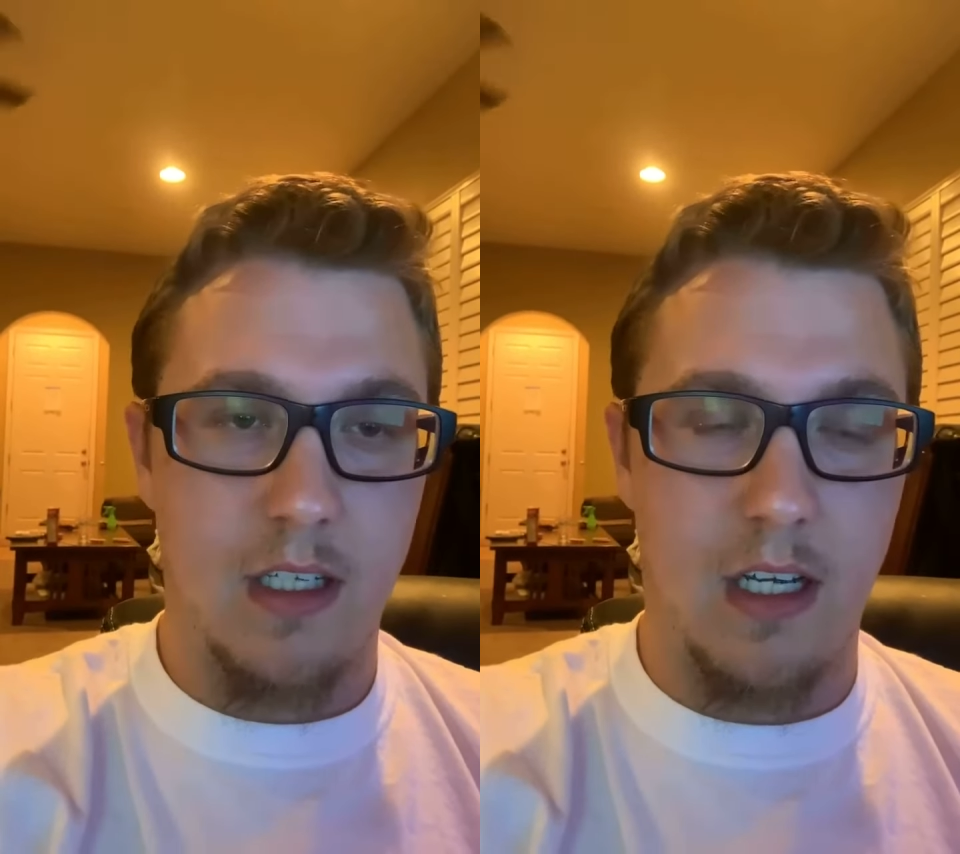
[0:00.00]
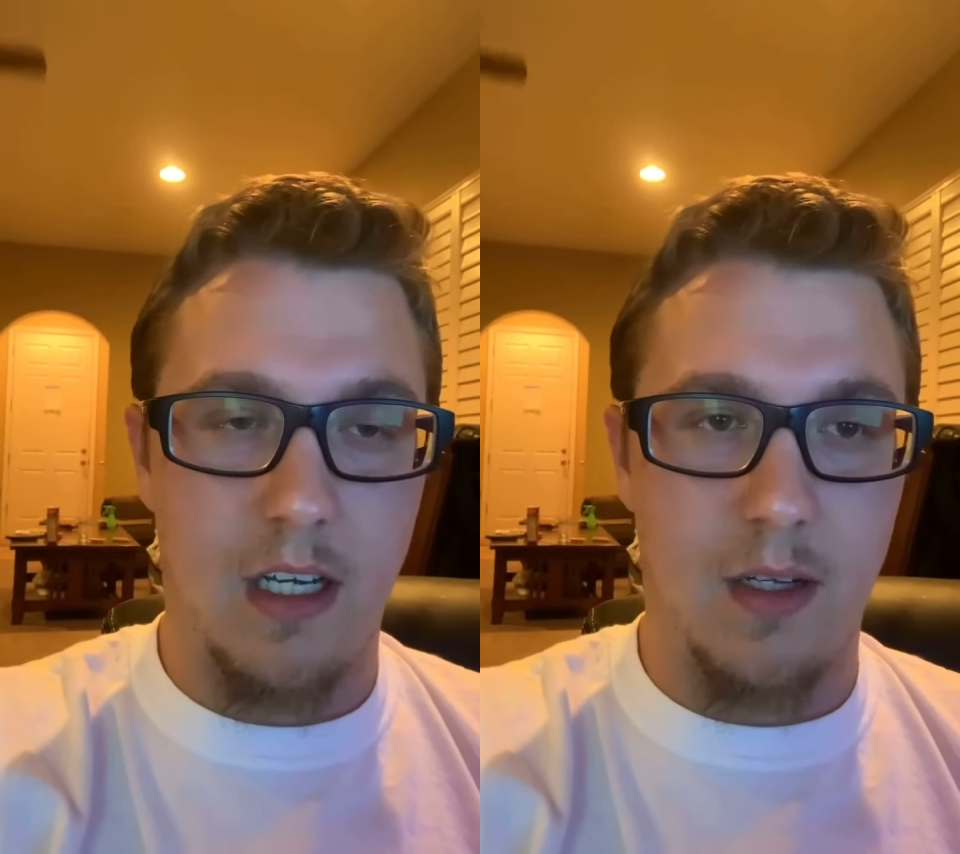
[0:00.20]

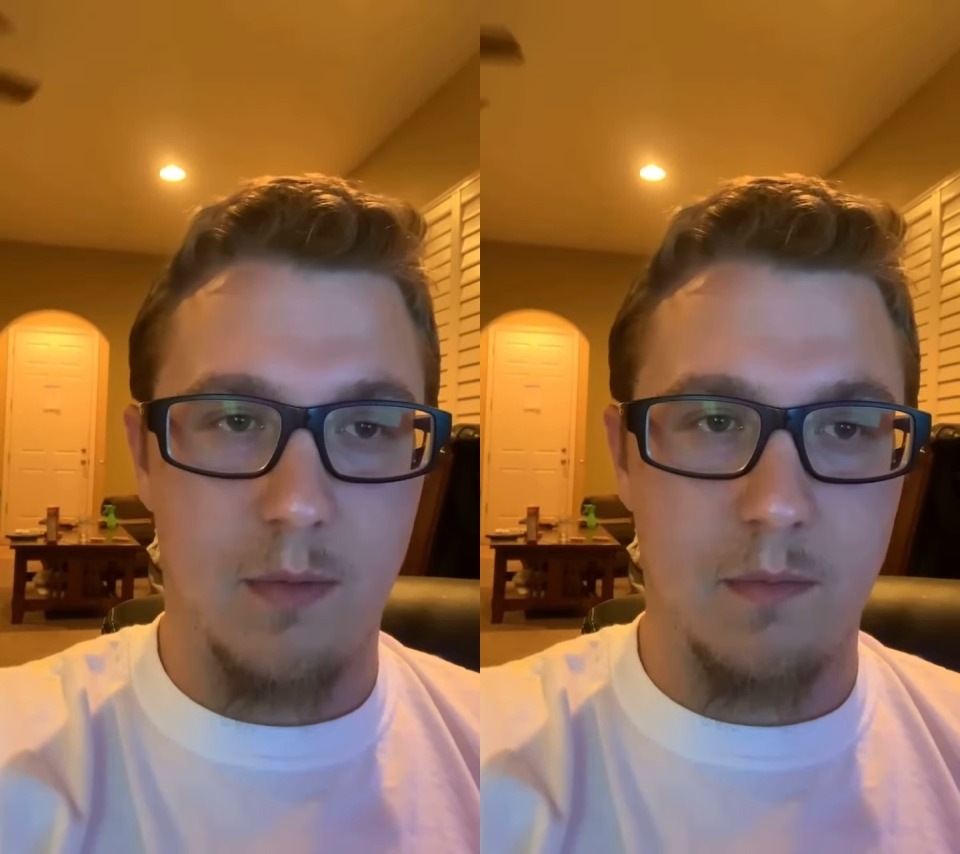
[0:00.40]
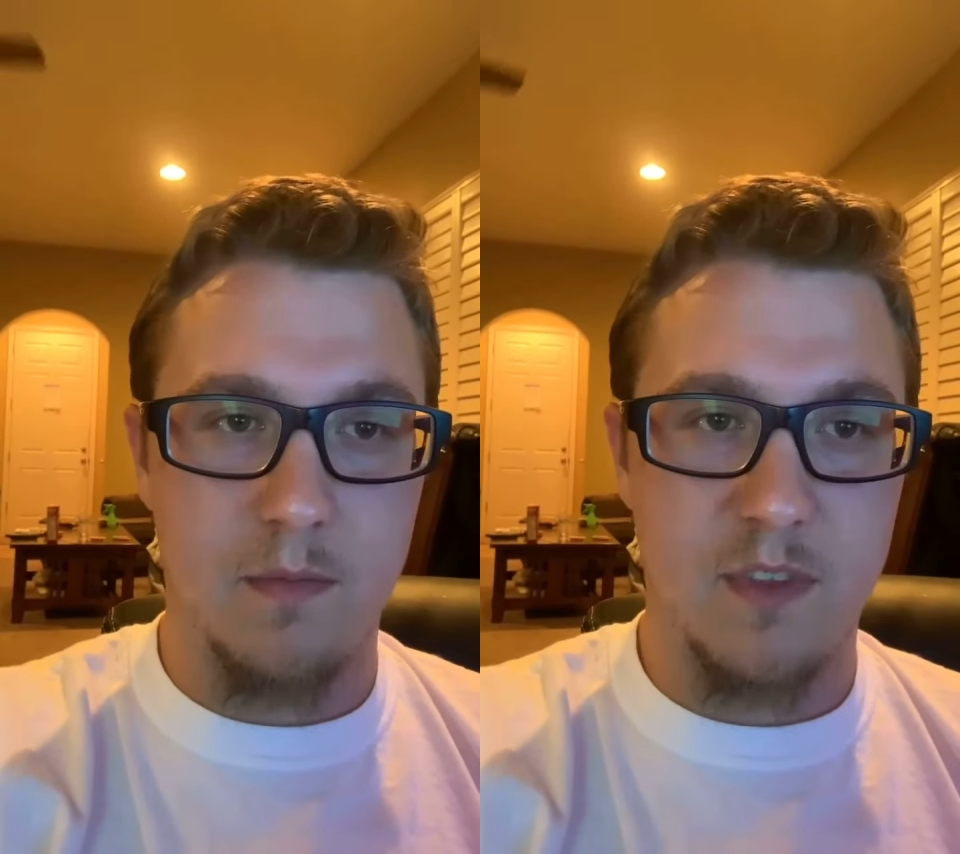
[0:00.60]

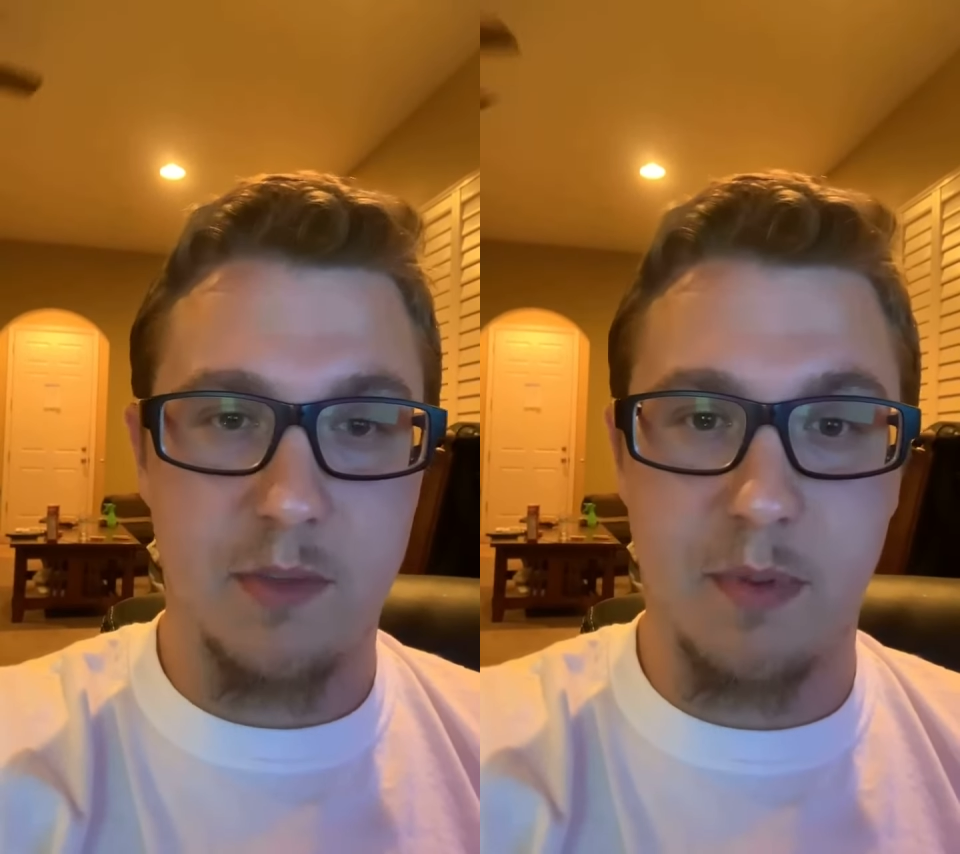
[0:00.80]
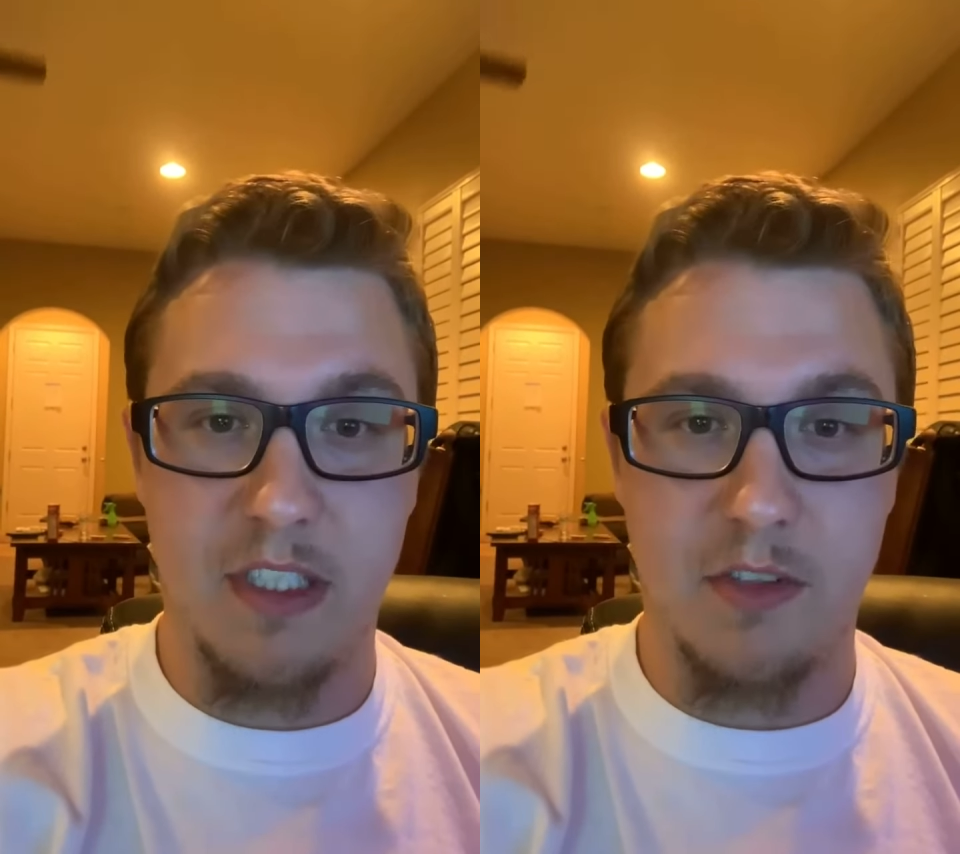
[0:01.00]
um,
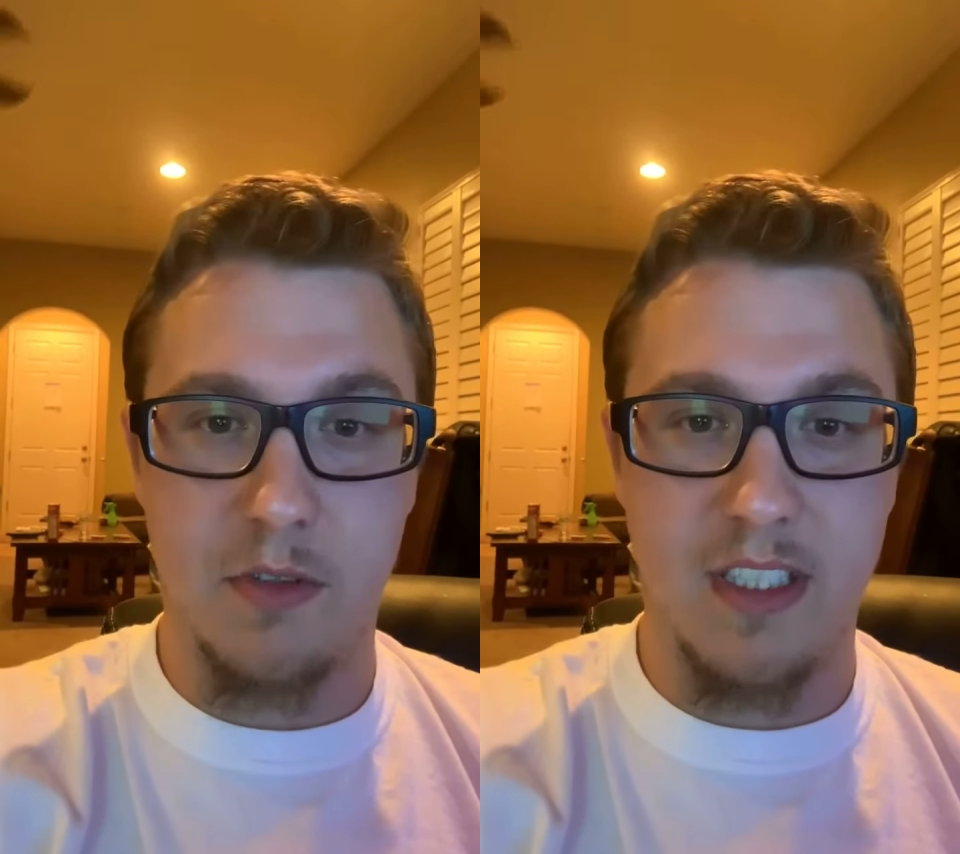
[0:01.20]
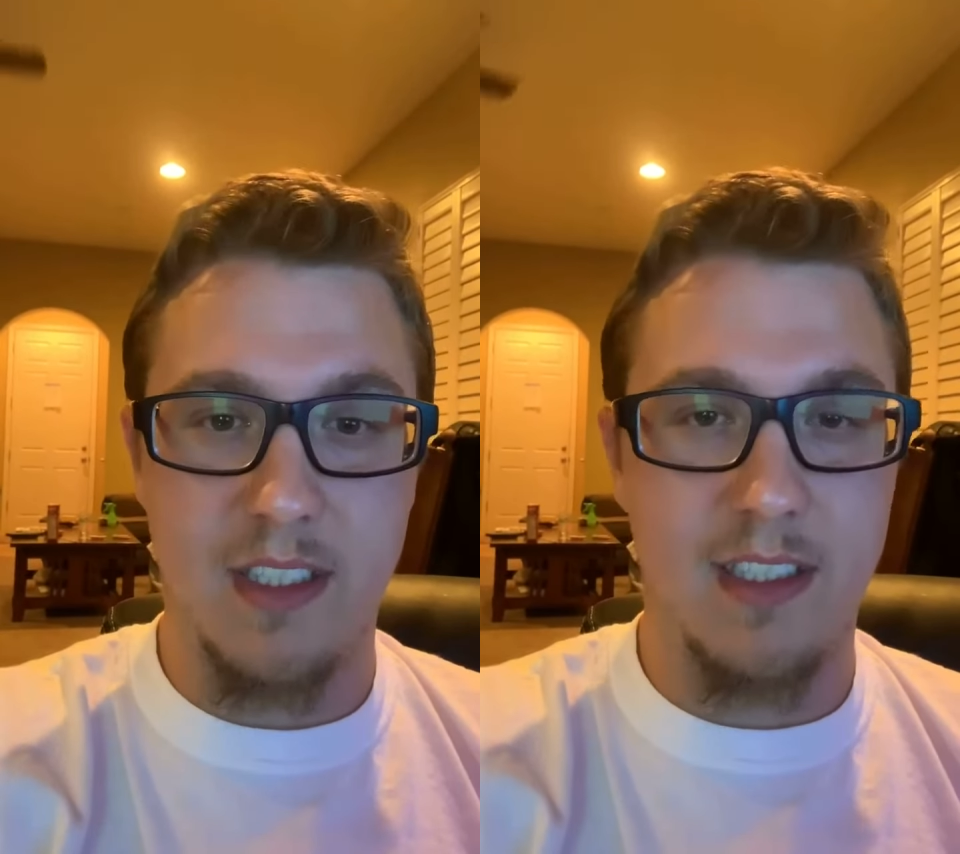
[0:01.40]

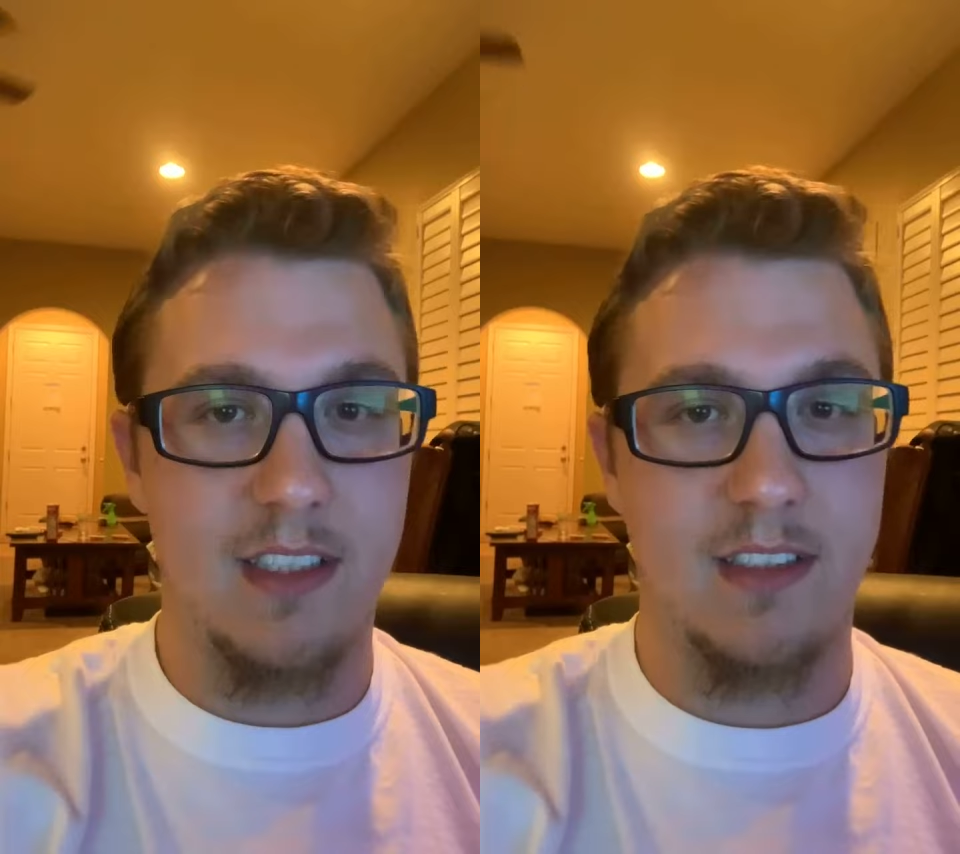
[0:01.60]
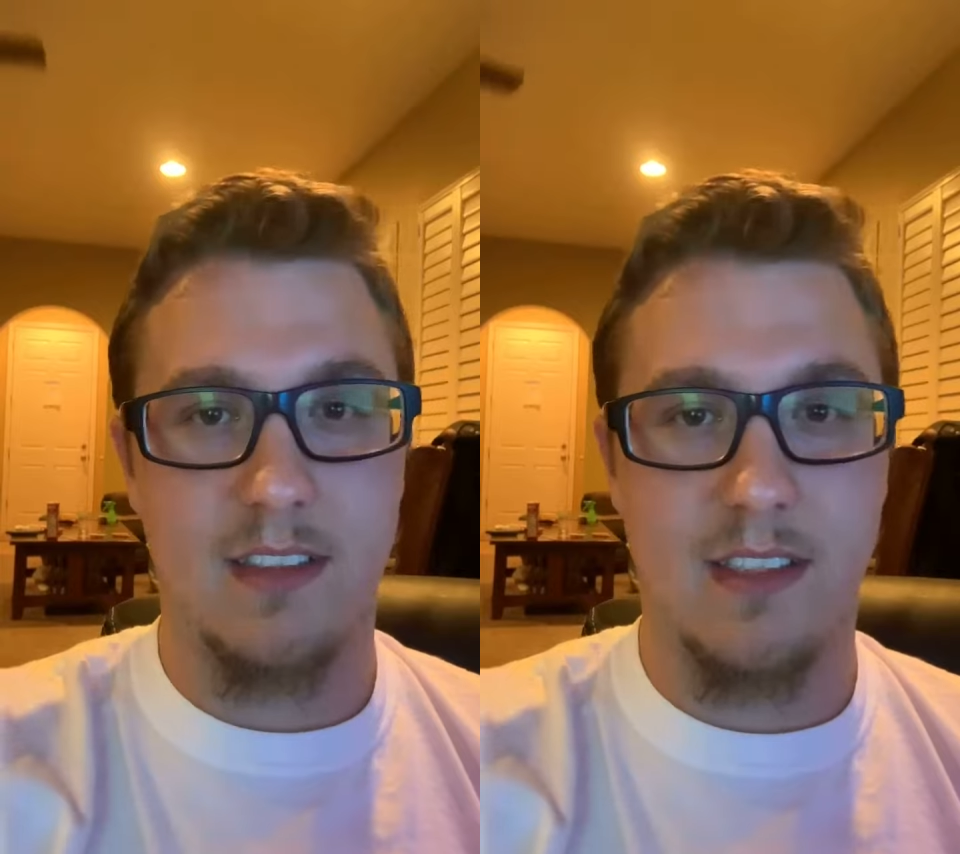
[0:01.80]
spiritually
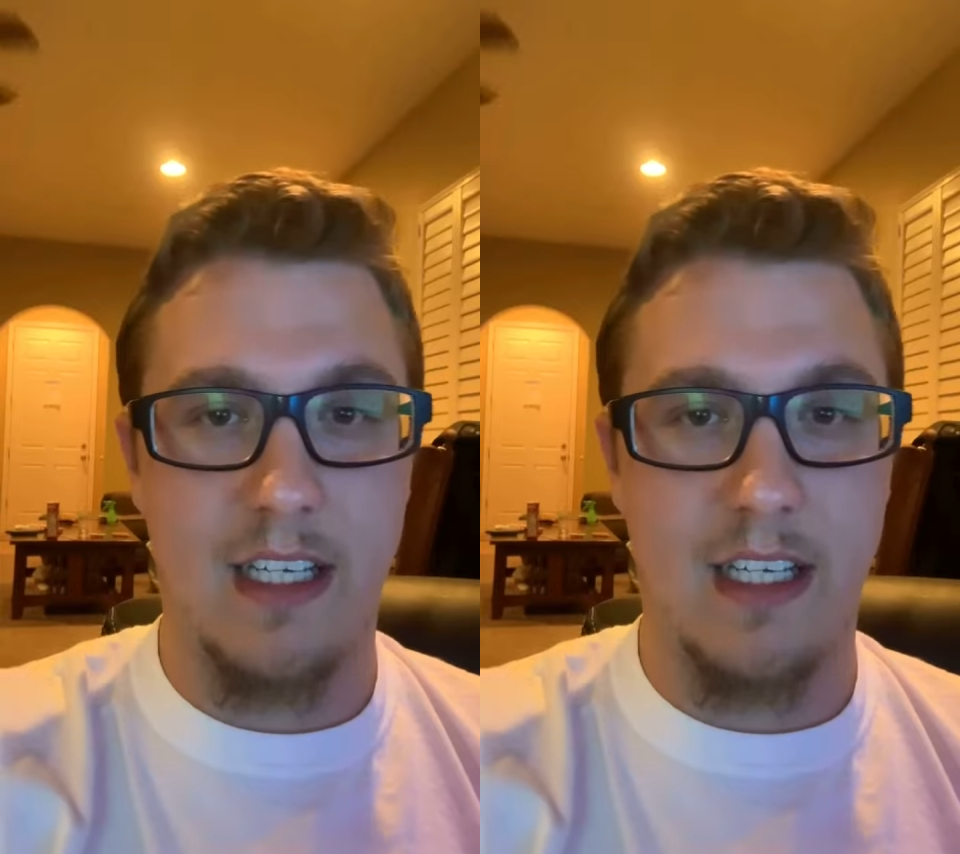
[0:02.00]
because